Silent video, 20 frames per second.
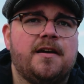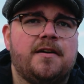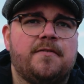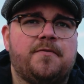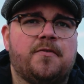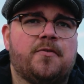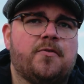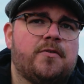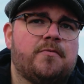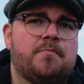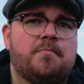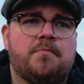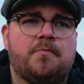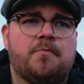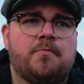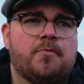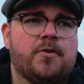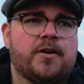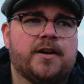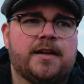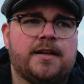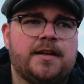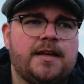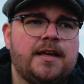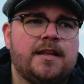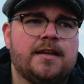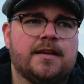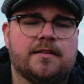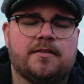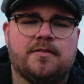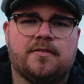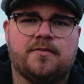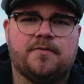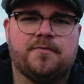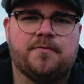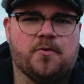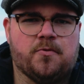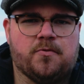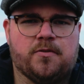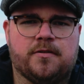for what I need it
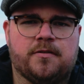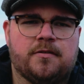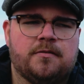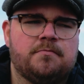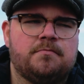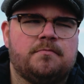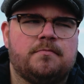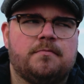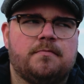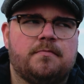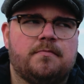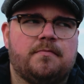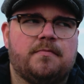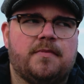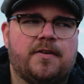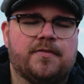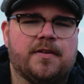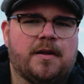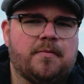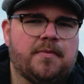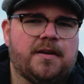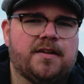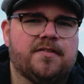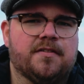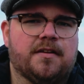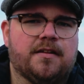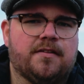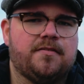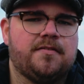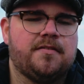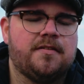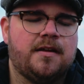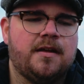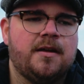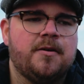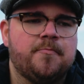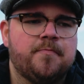for, if that makes sense.